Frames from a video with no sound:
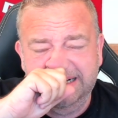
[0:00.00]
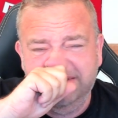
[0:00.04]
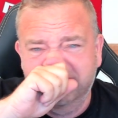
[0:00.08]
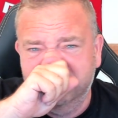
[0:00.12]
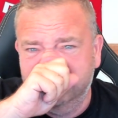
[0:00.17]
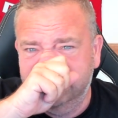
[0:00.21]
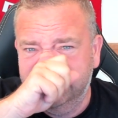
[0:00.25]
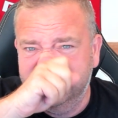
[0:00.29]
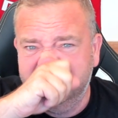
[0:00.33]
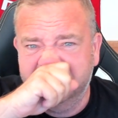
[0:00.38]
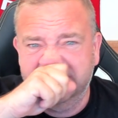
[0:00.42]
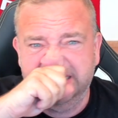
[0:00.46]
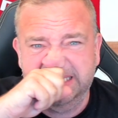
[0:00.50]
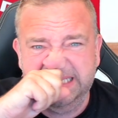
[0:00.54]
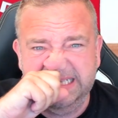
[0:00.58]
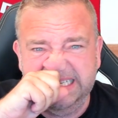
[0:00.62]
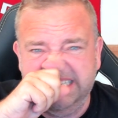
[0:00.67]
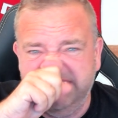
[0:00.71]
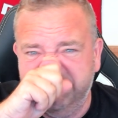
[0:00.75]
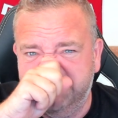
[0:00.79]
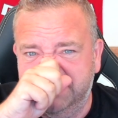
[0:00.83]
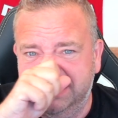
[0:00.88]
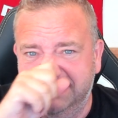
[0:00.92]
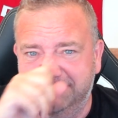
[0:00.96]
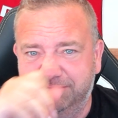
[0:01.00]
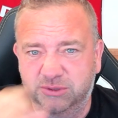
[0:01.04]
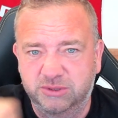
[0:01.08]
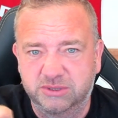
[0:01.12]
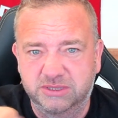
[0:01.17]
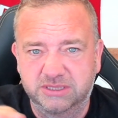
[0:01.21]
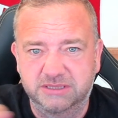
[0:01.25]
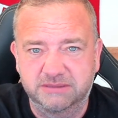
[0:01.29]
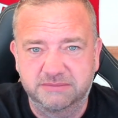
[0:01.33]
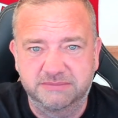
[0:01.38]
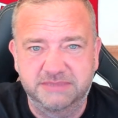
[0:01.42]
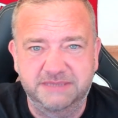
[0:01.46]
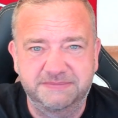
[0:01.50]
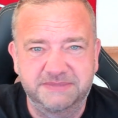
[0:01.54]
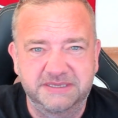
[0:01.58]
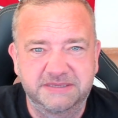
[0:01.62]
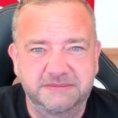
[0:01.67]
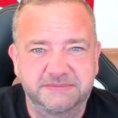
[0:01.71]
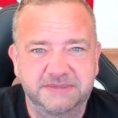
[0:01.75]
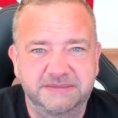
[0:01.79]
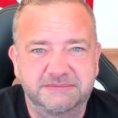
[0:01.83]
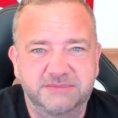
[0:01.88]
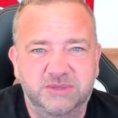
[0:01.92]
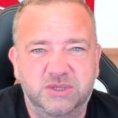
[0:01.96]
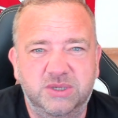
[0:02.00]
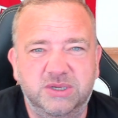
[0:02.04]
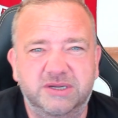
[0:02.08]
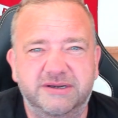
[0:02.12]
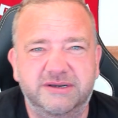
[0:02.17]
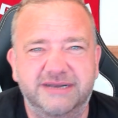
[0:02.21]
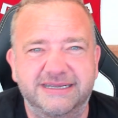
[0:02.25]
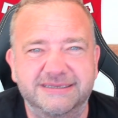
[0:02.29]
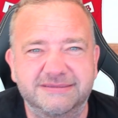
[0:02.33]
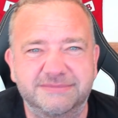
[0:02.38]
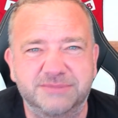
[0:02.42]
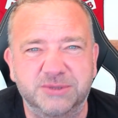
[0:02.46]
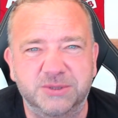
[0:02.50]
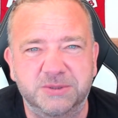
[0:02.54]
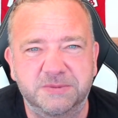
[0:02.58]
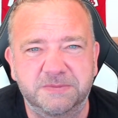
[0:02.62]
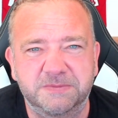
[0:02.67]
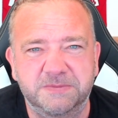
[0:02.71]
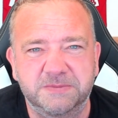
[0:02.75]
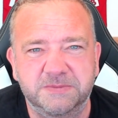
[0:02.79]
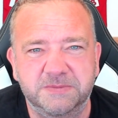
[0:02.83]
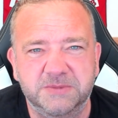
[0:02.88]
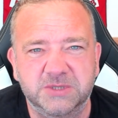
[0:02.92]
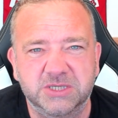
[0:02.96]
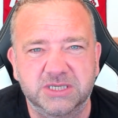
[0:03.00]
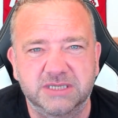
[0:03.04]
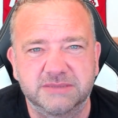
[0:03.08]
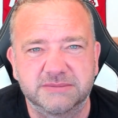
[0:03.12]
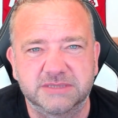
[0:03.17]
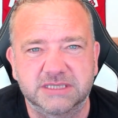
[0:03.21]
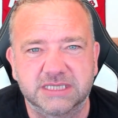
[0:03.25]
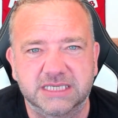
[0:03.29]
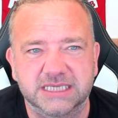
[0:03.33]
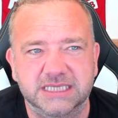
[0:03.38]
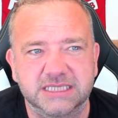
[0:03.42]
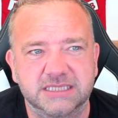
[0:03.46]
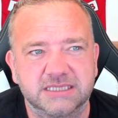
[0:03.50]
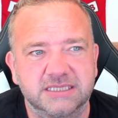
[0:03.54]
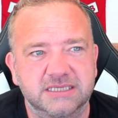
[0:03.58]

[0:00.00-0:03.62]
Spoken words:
We're interested in people that are maybe a bit more credible. Do you know what I'm saying?